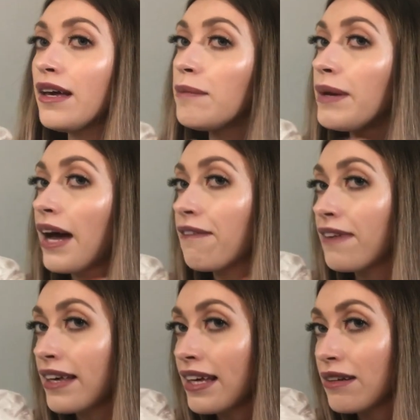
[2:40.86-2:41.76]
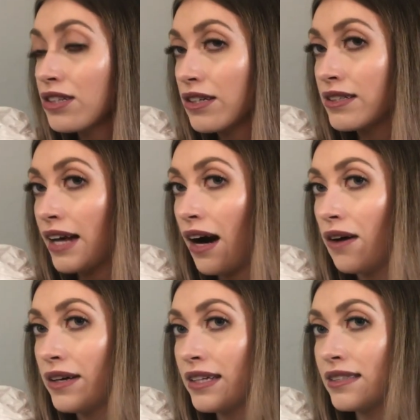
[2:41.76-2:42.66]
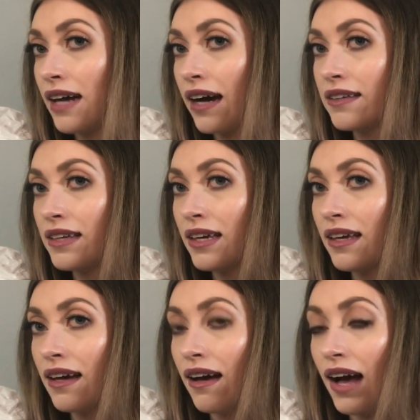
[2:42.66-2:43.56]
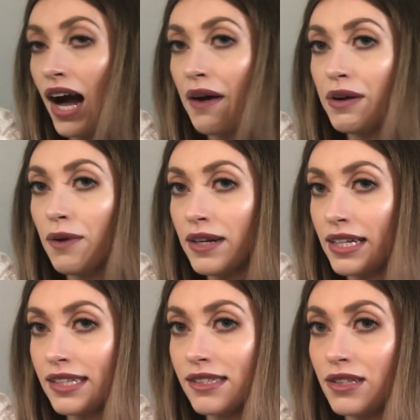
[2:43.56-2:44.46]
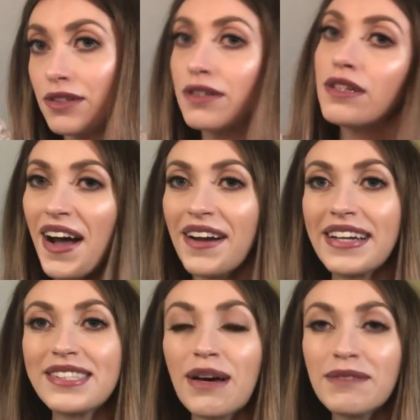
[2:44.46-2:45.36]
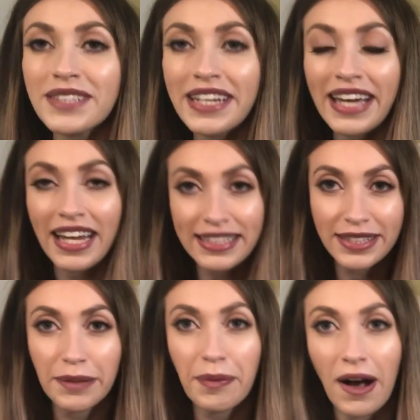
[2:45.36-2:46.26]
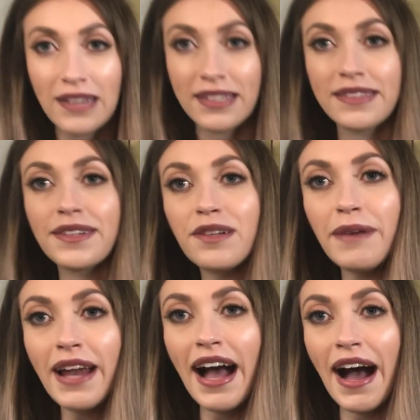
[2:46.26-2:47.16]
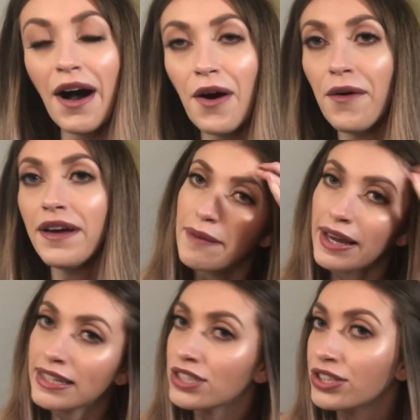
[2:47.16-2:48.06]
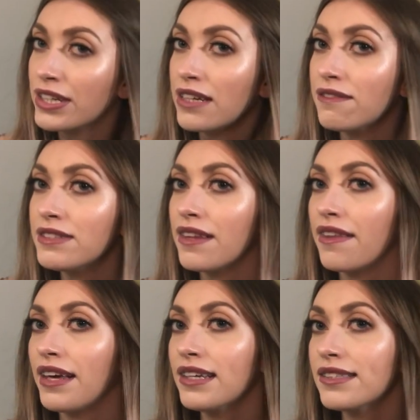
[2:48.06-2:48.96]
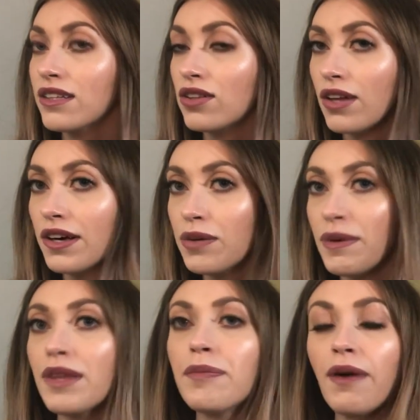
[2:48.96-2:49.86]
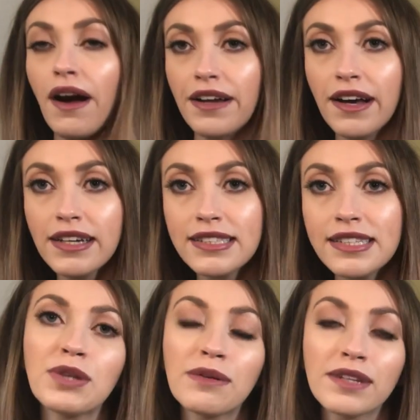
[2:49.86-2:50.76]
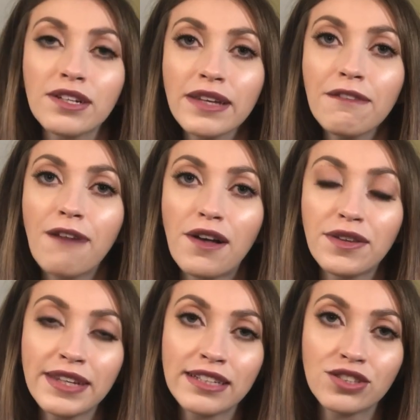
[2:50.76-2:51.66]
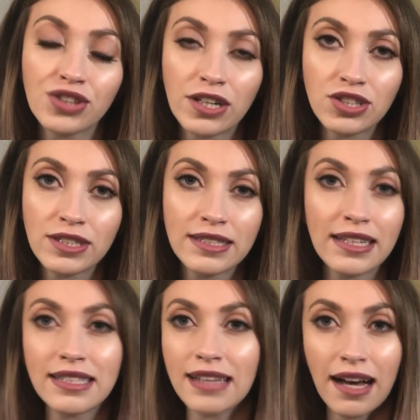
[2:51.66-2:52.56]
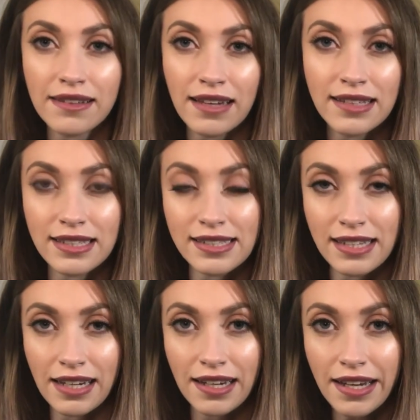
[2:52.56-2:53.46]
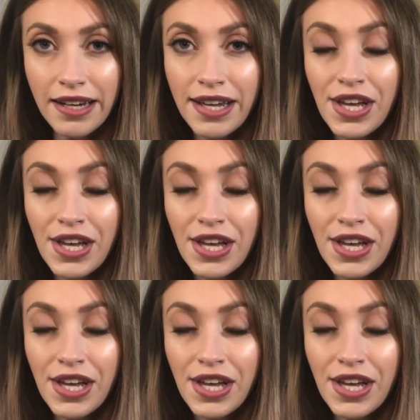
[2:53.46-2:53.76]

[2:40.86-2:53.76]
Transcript: but I feel like it turned out exactly how I wanted it to. Alright, so I'm just gonna get into the process a little bit, how I achieved this look with the product. So I literally followed the instructions exactly as it stated.